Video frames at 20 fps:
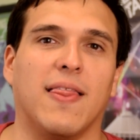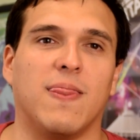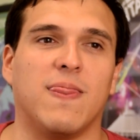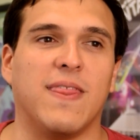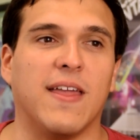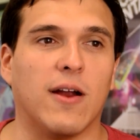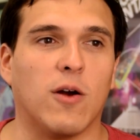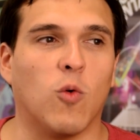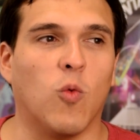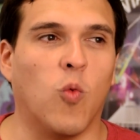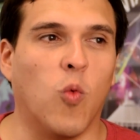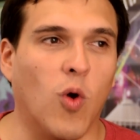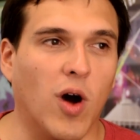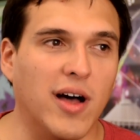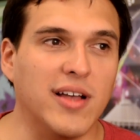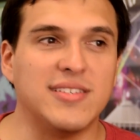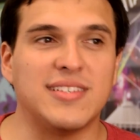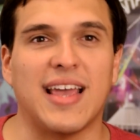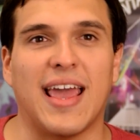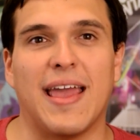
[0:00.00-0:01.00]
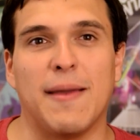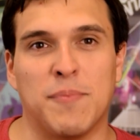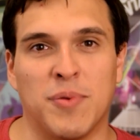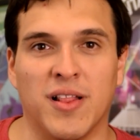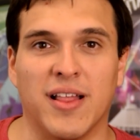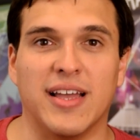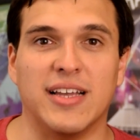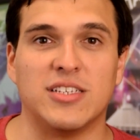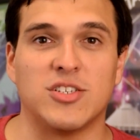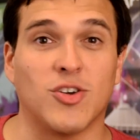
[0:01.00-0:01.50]
there was a
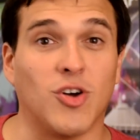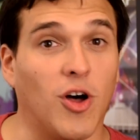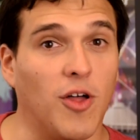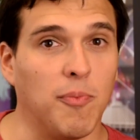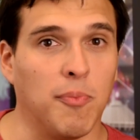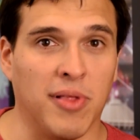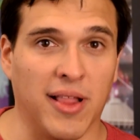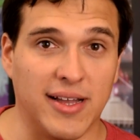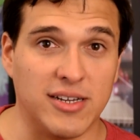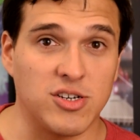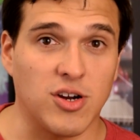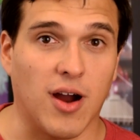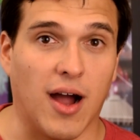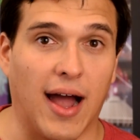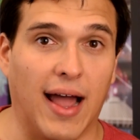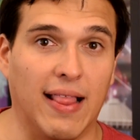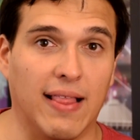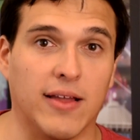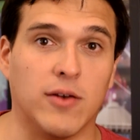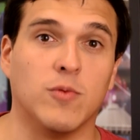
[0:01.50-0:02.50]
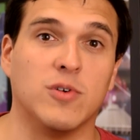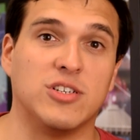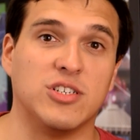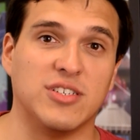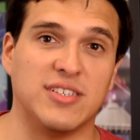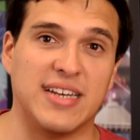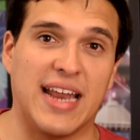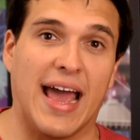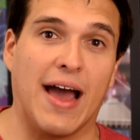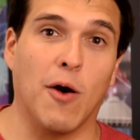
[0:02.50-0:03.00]
place called Pleasure Island, which
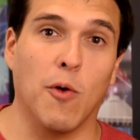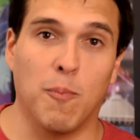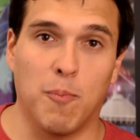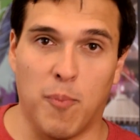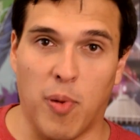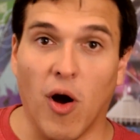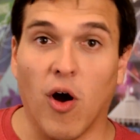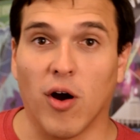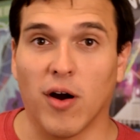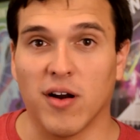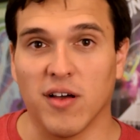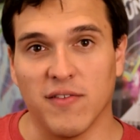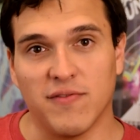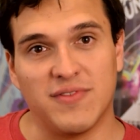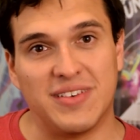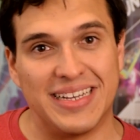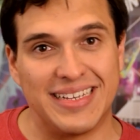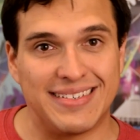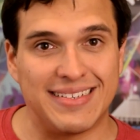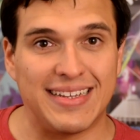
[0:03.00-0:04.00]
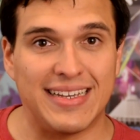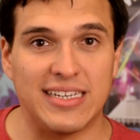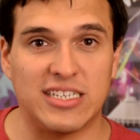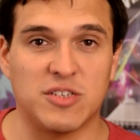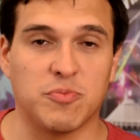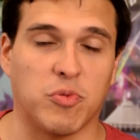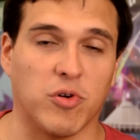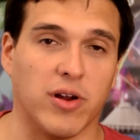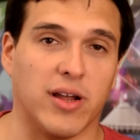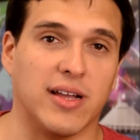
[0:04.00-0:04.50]
is now part of Disney
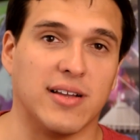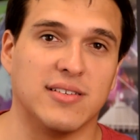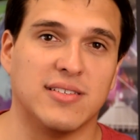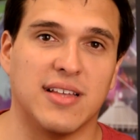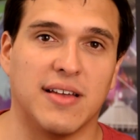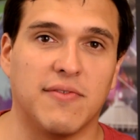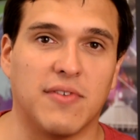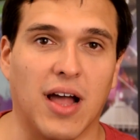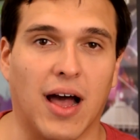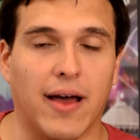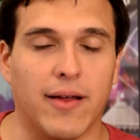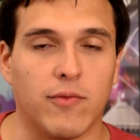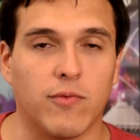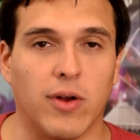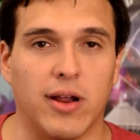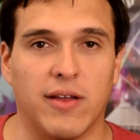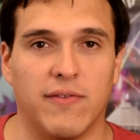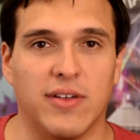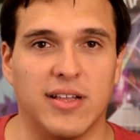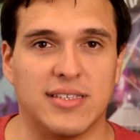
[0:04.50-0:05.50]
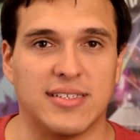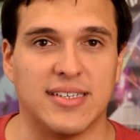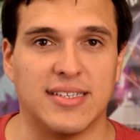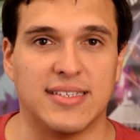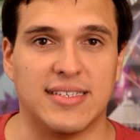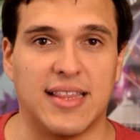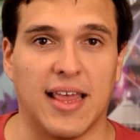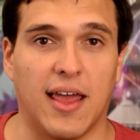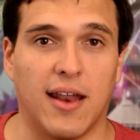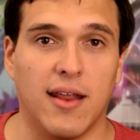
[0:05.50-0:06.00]
Springs. They've gotten rid of it
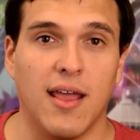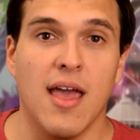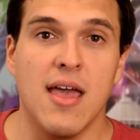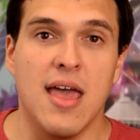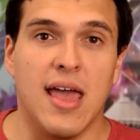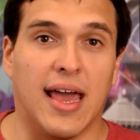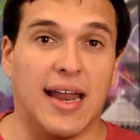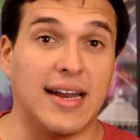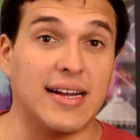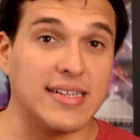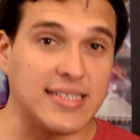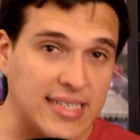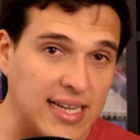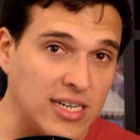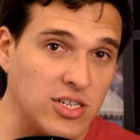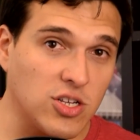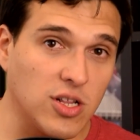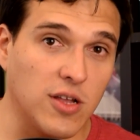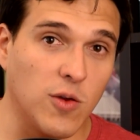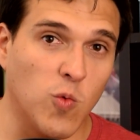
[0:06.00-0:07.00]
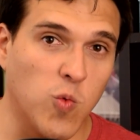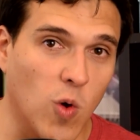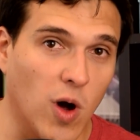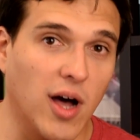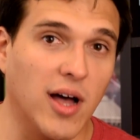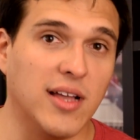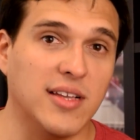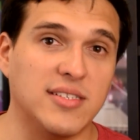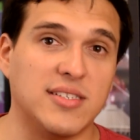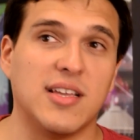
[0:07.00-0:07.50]
since then. And it essentially
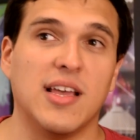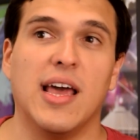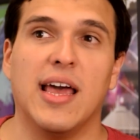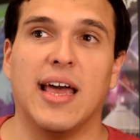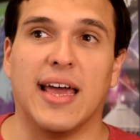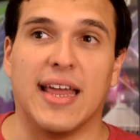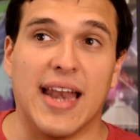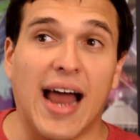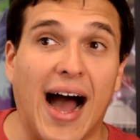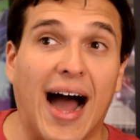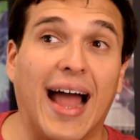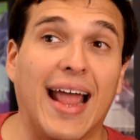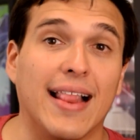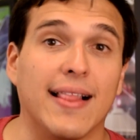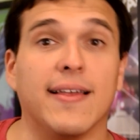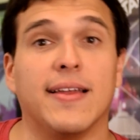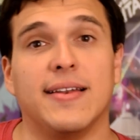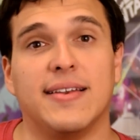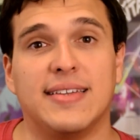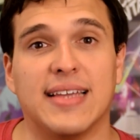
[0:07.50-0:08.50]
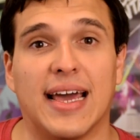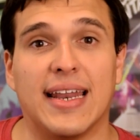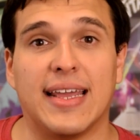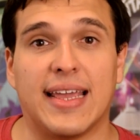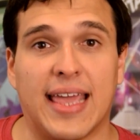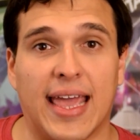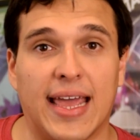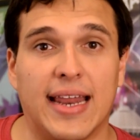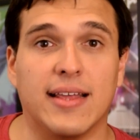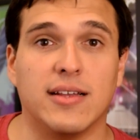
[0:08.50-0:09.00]
was an island
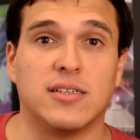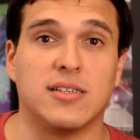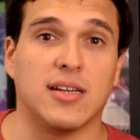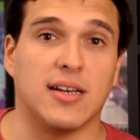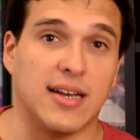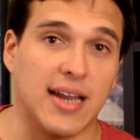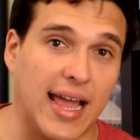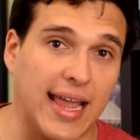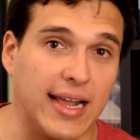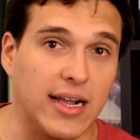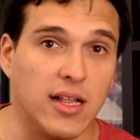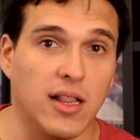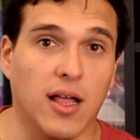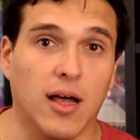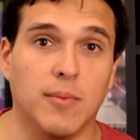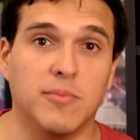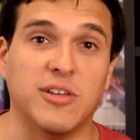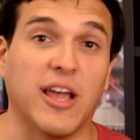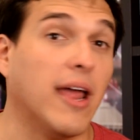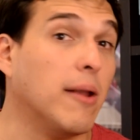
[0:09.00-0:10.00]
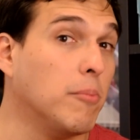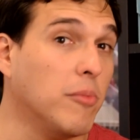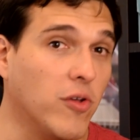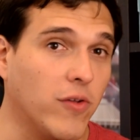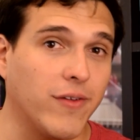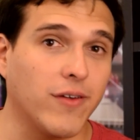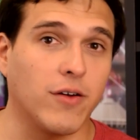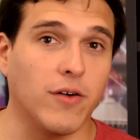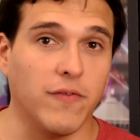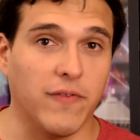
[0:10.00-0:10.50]
dedicated to nightclubs and
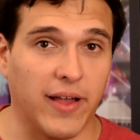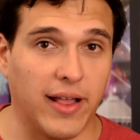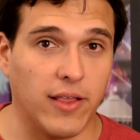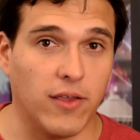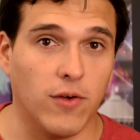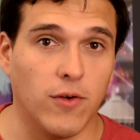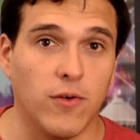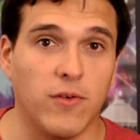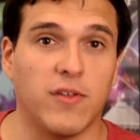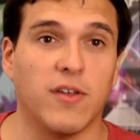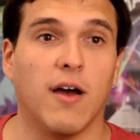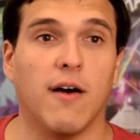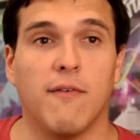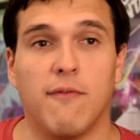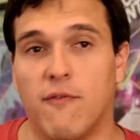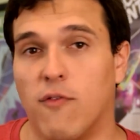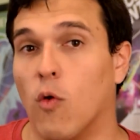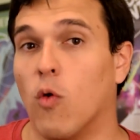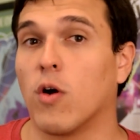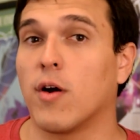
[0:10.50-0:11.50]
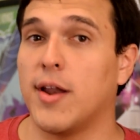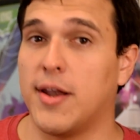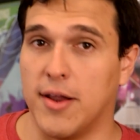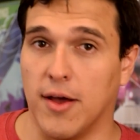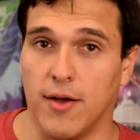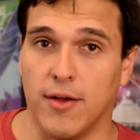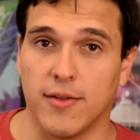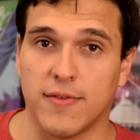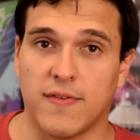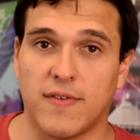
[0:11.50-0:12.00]
musical venues for
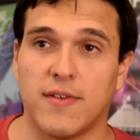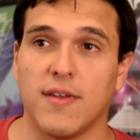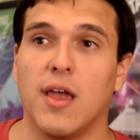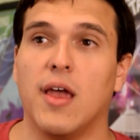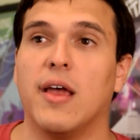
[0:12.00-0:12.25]
adults,